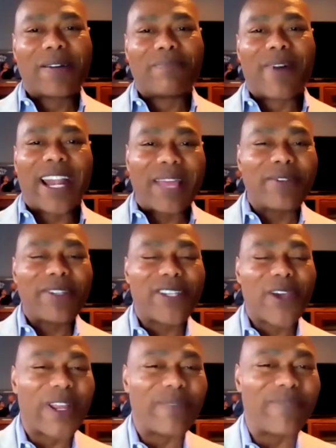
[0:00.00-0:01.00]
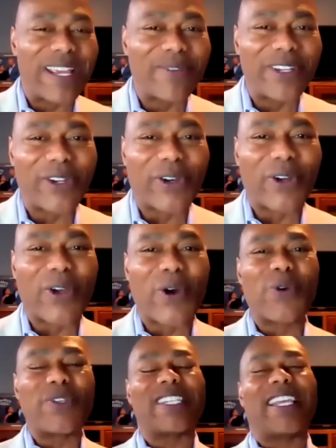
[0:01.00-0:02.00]
My name is Tony Beaman, your
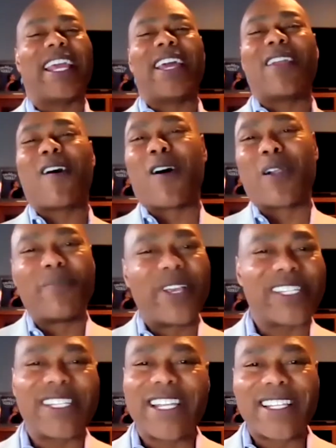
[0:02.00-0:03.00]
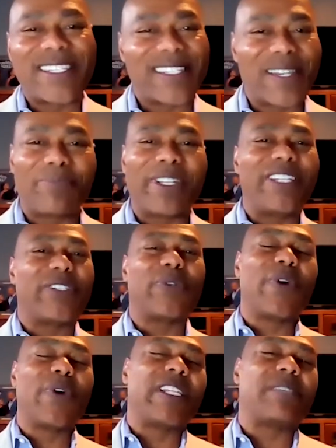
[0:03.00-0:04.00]
host, and our mission is simply
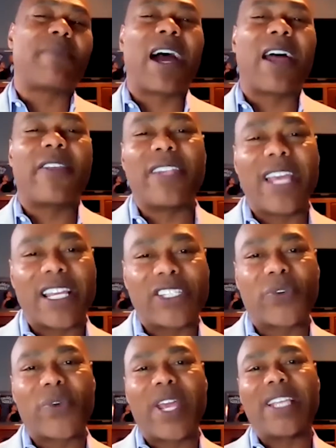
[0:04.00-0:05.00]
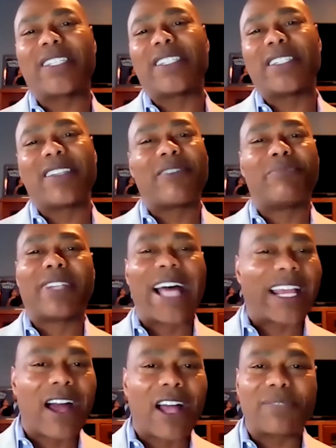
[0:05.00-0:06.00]
to inspire the next generation of
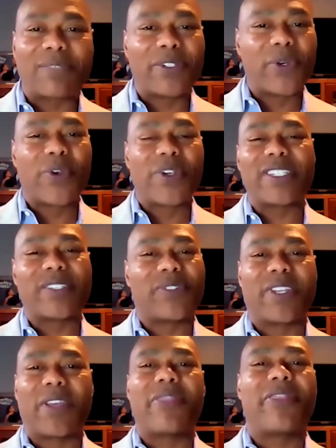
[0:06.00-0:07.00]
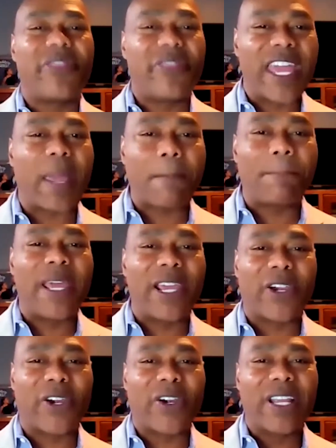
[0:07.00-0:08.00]
Black entrepreneurs to think
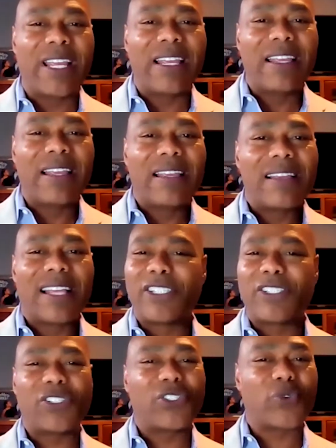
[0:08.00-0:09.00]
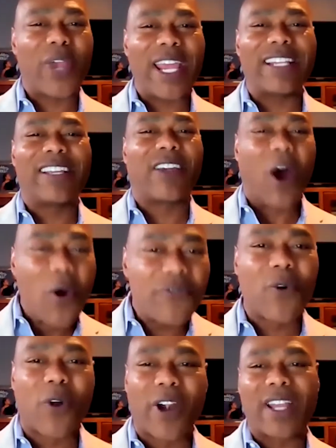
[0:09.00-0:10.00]
bigger and just straight go
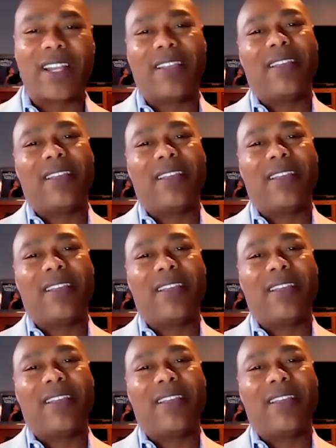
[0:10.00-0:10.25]
for it.